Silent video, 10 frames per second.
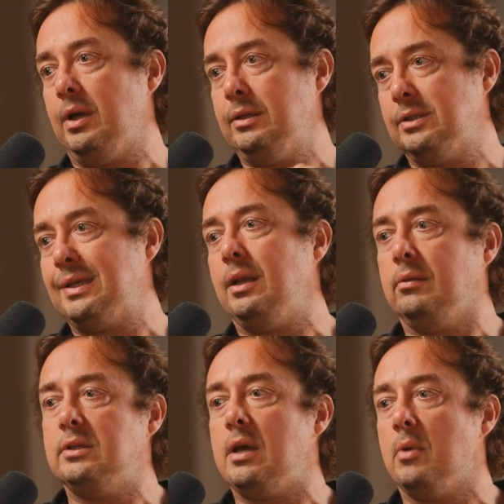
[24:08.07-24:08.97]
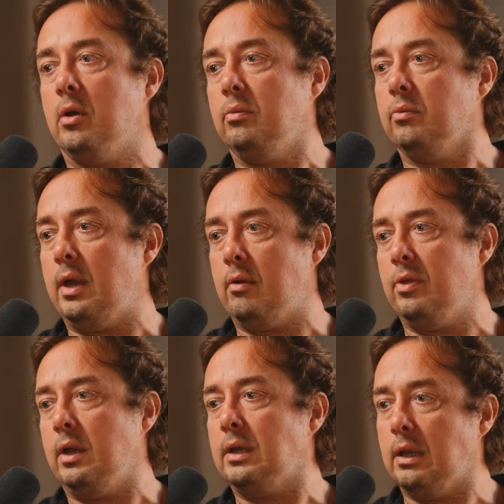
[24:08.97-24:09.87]
and just getting the demo there and
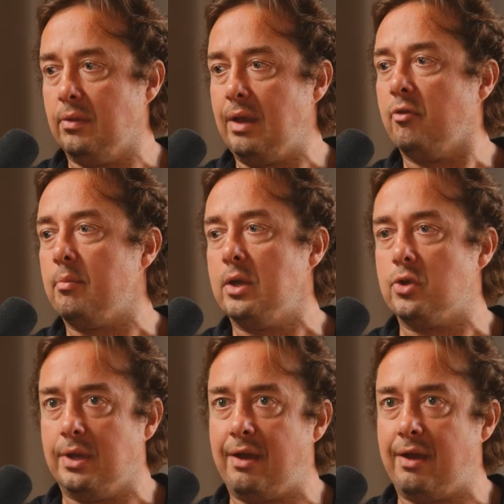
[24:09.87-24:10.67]
then getting that information,